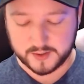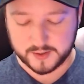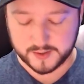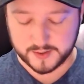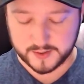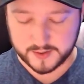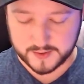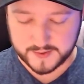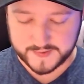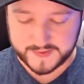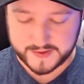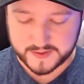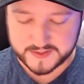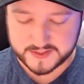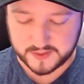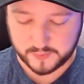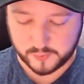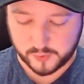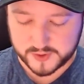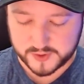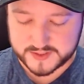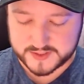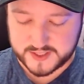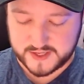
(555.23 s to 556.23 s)
Oh, that was
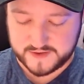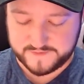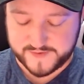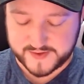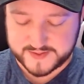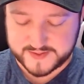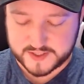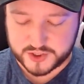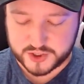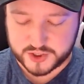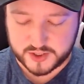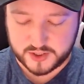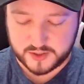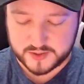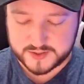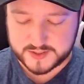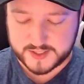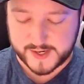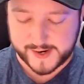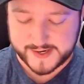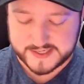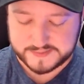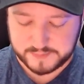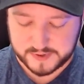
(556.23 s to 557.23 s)
the worst defense. I should have
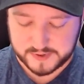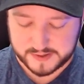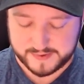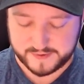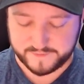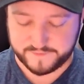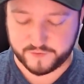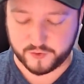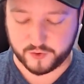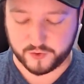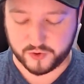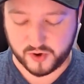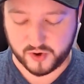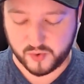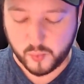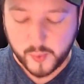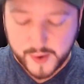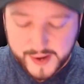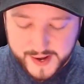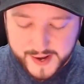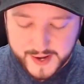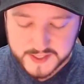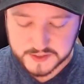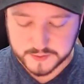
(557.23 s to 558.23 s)
used the ice spirit a bit further
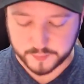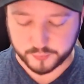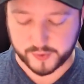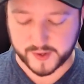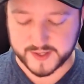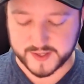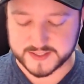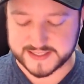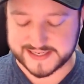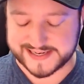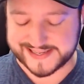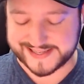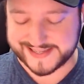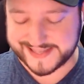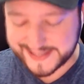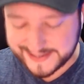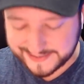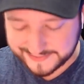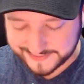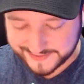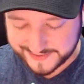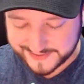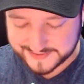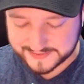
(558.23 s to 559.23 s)
away so the prince didn't
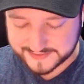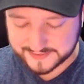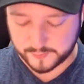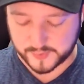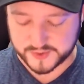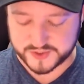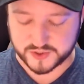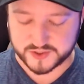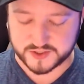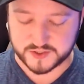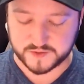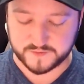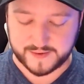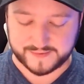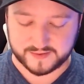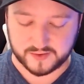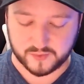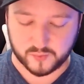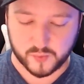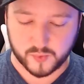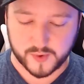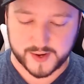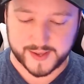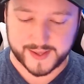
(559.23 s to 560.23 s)
kill it. The wizard survived
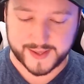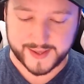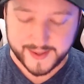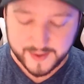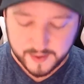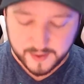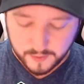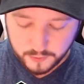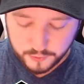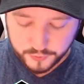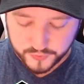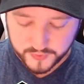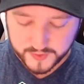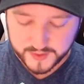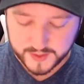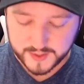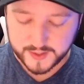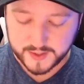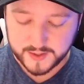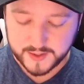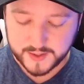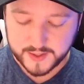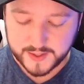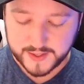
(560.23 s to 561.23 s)
at one health.
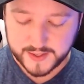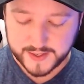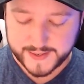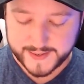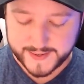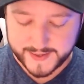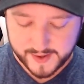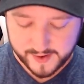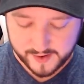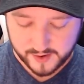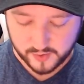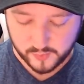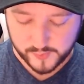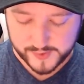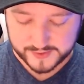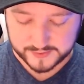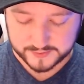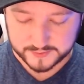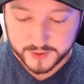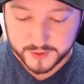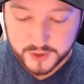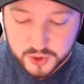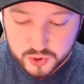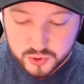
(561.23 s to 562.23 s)
And now
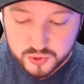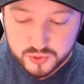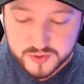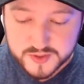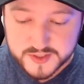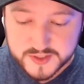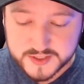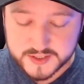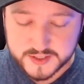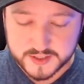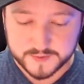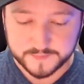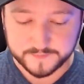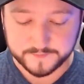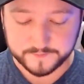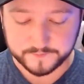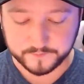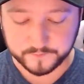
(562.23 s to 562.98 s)
we lose.